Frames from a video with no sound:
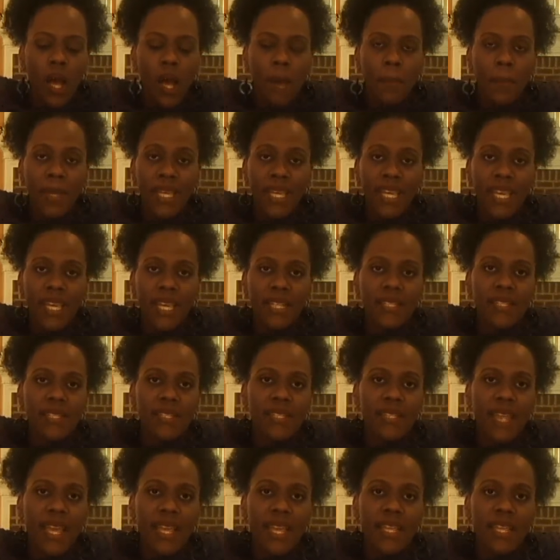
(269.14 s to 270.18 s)
Again,
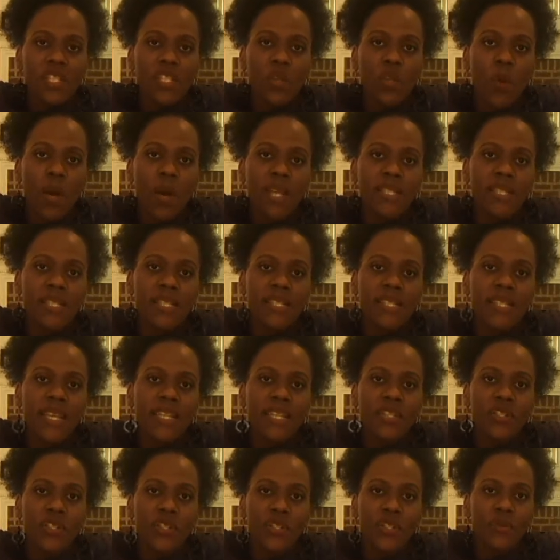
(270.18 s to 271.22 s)
today is Kwanzaa
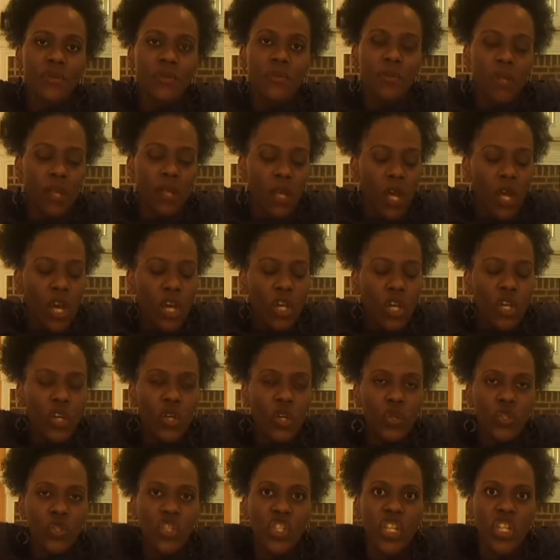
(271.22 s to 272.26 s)
Day 2,
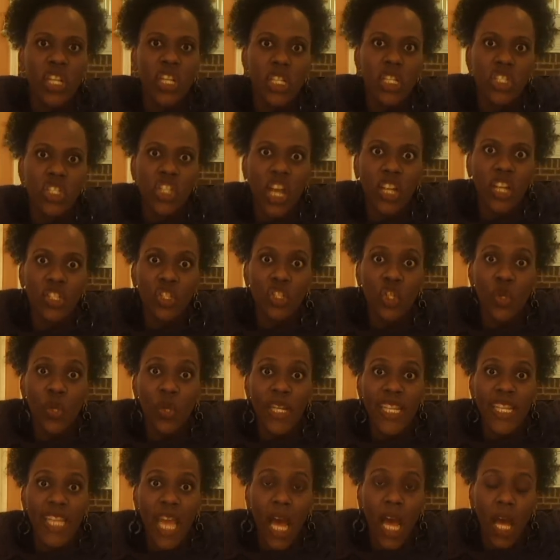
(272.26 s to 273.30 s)

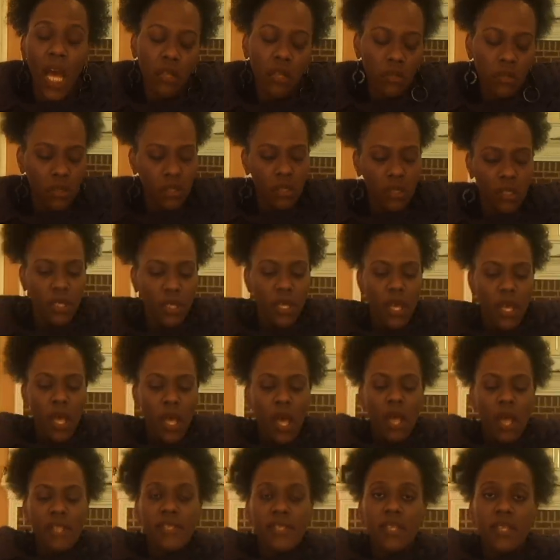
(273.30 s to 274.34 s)
Kujichagulia,
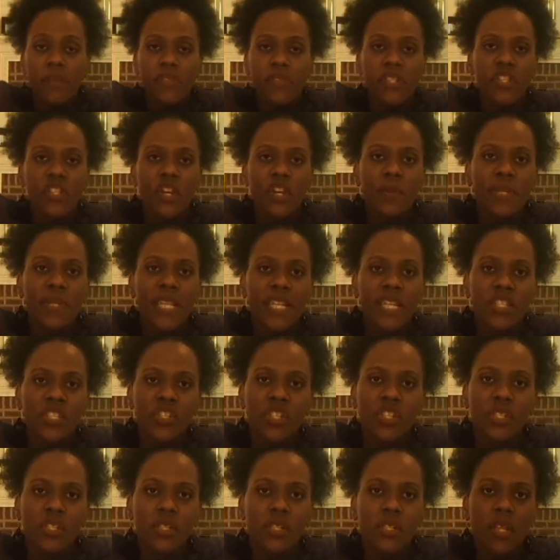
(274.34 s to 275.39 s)

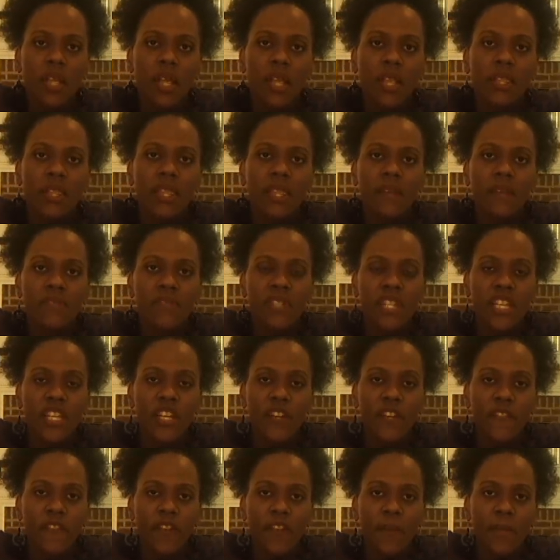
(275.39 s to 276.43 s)
self-determination. Love to
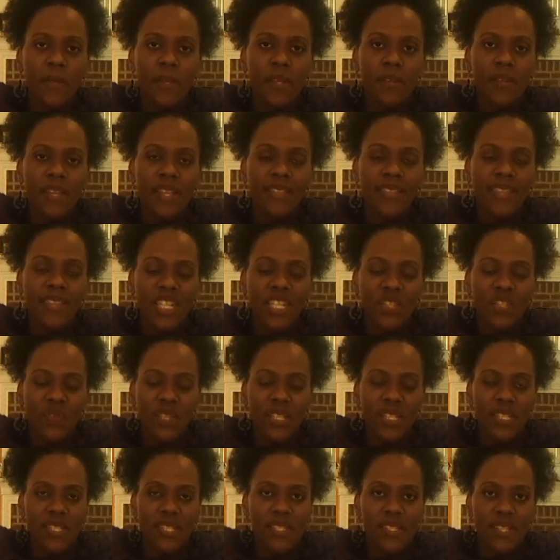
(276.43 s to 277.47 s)
hear from you, and thanks
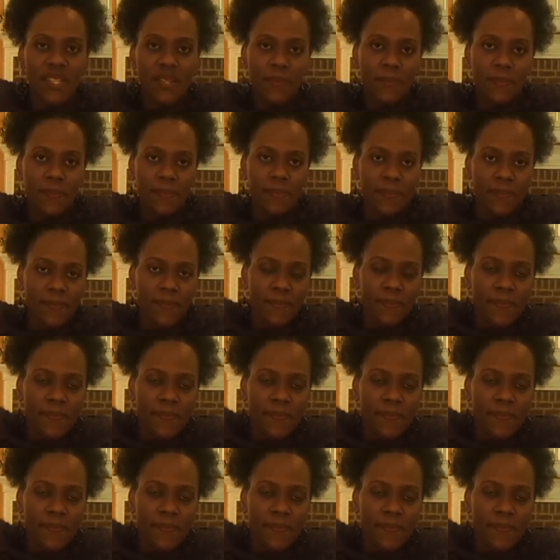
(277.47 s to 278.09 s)
for listening.